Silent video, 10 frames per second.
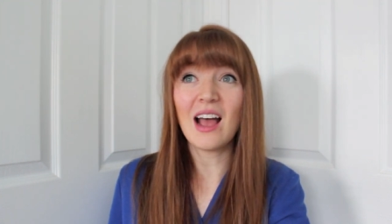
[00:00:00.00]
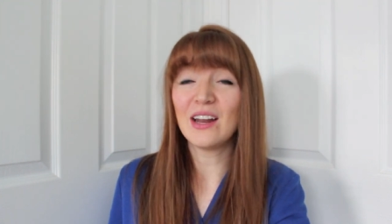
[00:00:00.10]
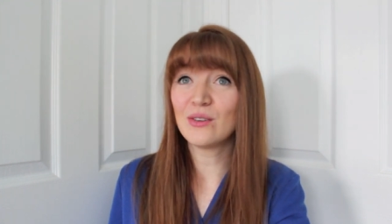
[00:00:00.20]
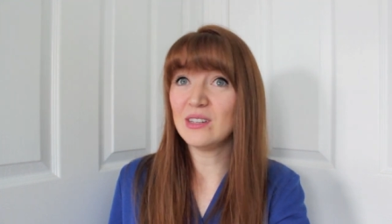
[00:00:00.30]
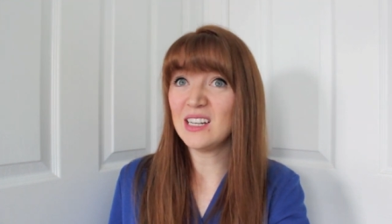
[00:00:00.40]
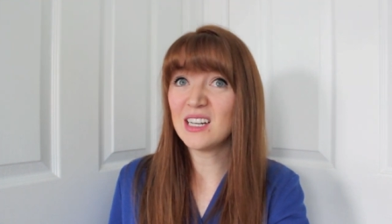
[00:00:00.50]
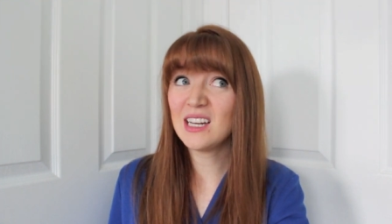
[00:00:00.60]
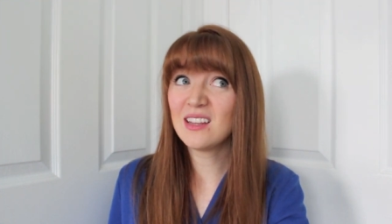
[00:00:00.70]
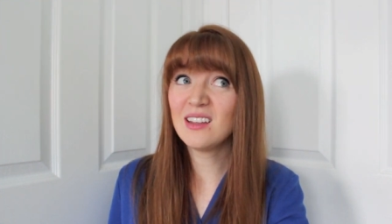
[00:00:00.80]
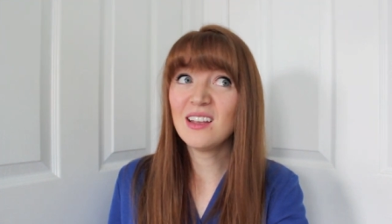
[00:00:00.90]
I don't need
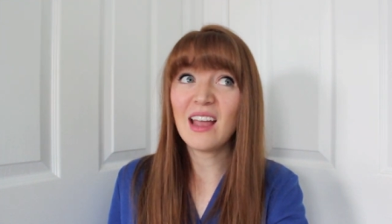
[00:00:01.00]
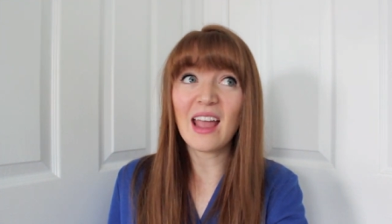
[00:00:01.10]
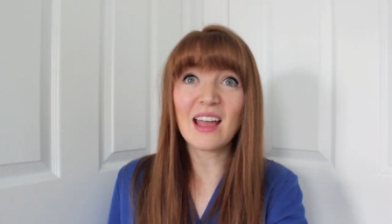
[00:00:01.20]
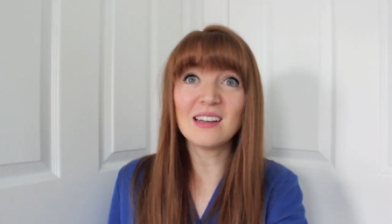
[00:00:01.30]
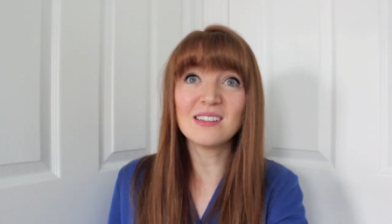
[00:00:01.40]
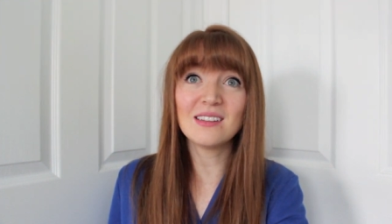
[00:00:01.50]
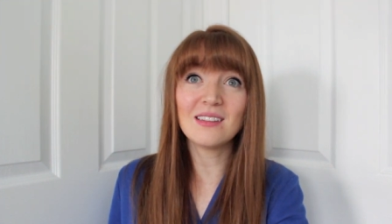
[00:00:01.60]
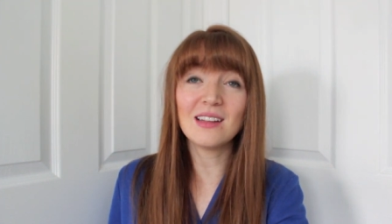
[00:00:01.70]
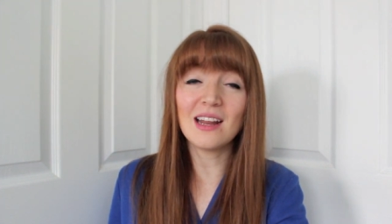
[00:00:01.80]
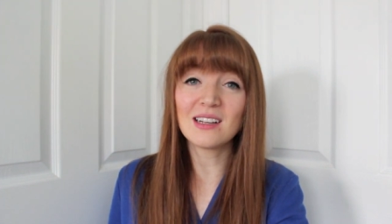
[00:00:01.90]
anything, and
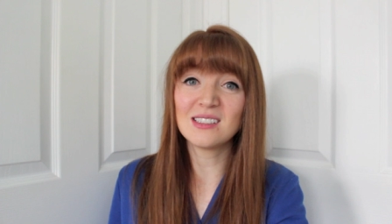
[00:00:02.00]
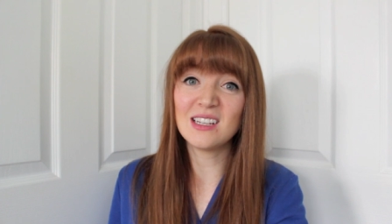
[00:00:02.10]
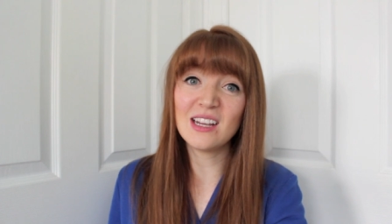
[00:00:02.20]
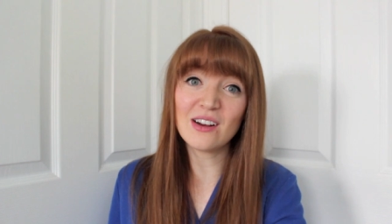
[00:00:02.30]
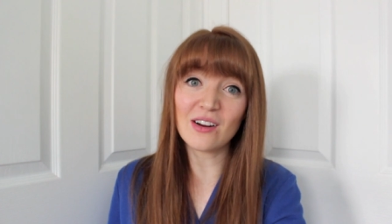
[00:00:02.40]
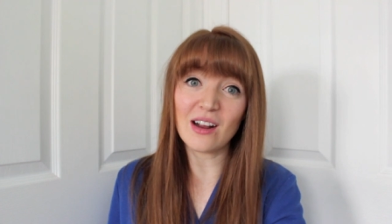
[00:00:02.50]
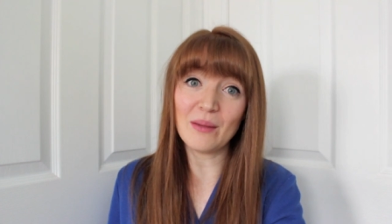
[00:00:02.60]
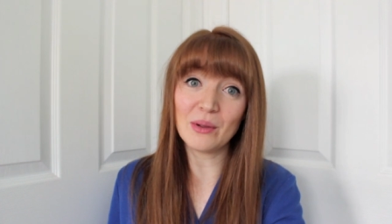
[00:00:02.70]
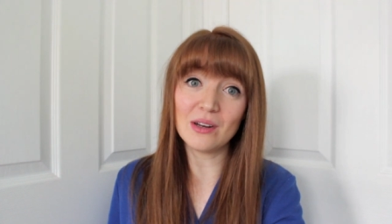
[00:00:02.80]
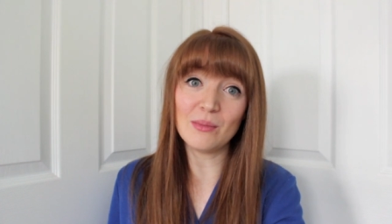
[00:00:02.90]
the next year
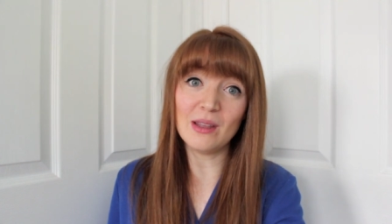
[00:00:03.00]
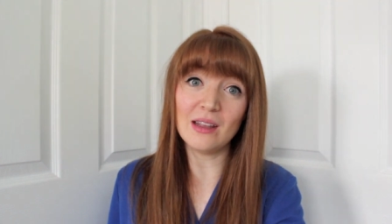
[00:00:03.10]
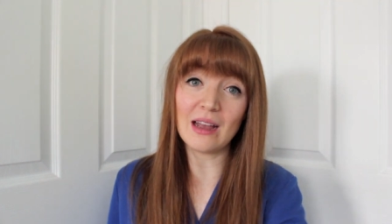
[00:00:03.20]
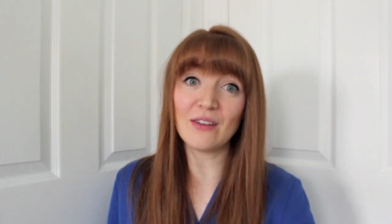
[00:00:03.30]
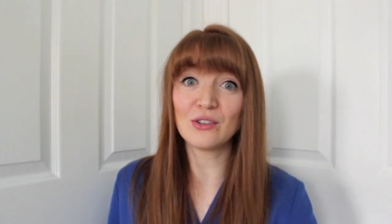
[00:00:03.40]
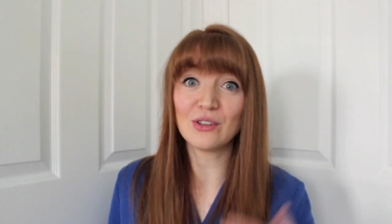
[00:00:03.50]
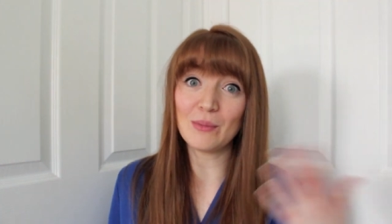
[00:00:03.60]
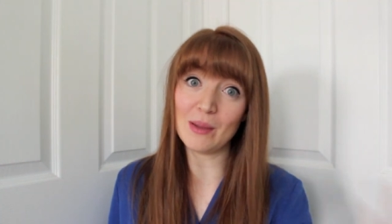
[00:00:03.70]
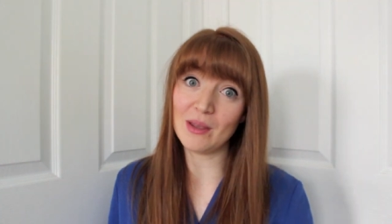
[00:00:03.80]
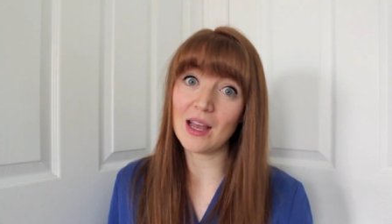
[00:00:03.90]
I'm going to be, after
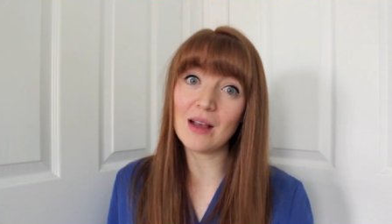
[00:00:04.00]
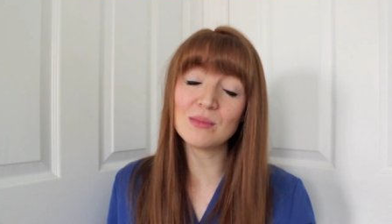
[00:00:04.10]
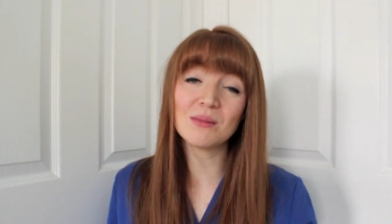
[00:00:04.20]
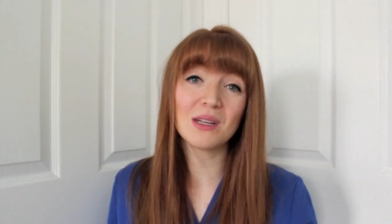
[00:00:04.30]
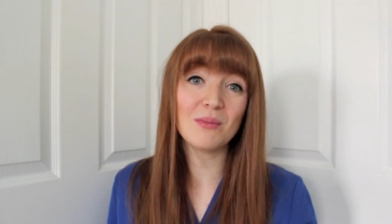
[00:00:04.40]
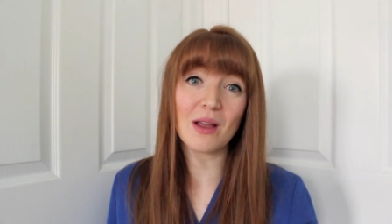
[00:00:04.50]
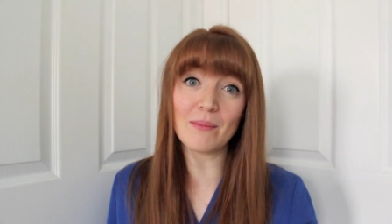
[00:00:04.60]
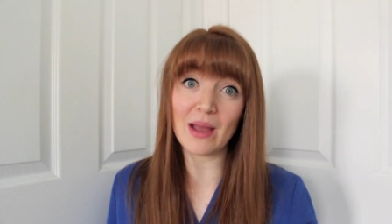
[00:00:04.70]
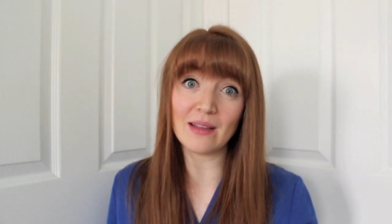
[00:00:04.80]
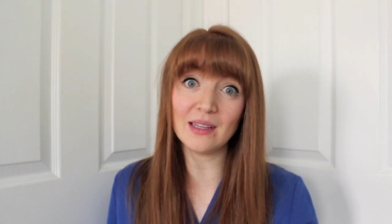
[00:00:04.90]
the baby comes, I'm going to be
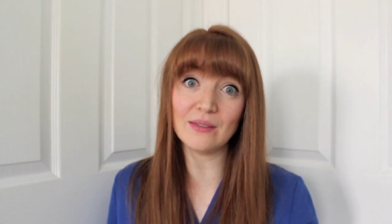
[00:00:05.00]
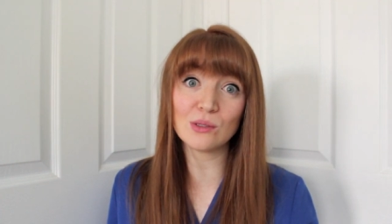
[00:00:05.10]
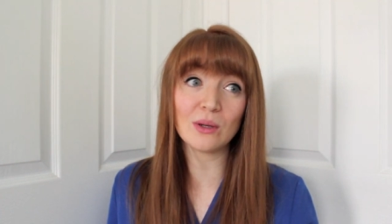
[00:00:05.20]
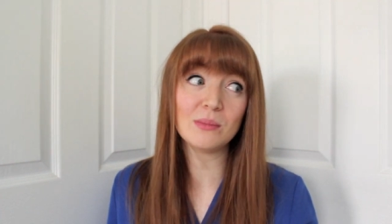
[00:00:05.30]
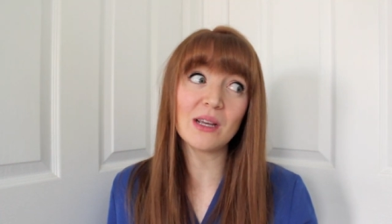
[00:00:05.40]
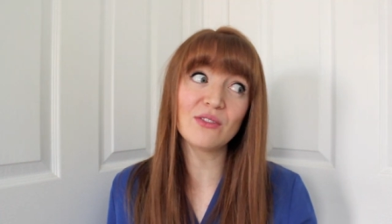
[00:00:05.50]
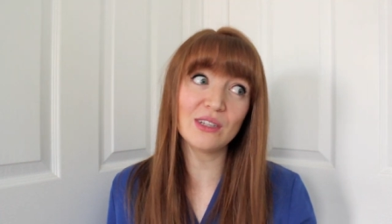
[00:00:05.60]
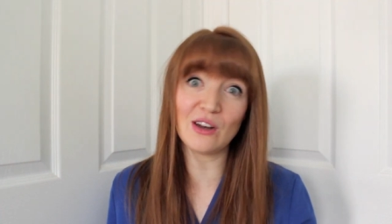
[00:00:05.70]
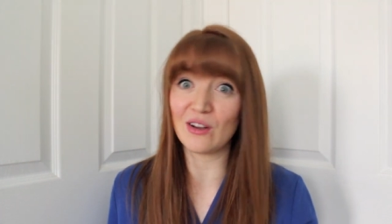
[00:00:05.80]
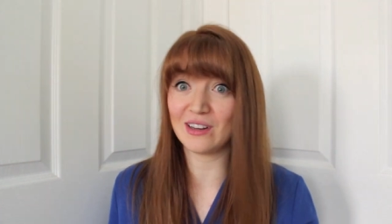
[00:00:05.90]
on mat leave, so I'm
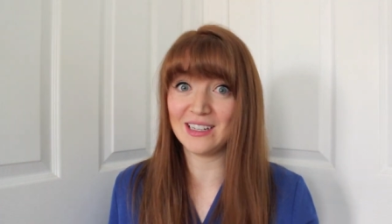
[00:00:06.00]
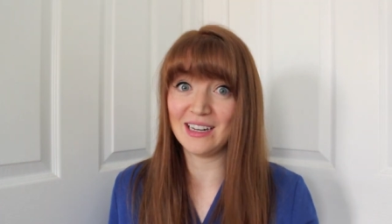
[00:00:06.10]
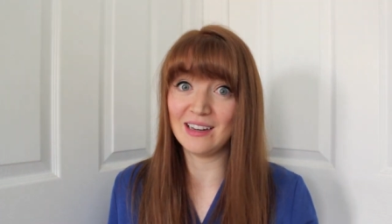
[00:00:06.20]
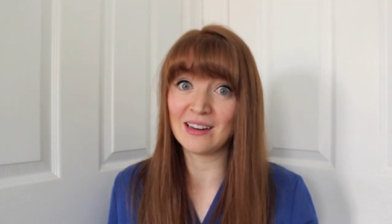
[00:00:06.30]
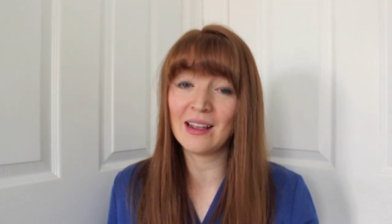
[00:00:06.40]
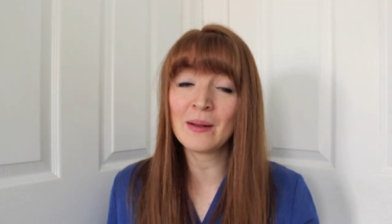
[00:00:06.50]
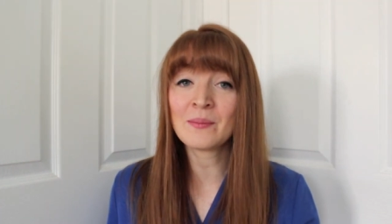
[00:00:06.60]
definitely not going to need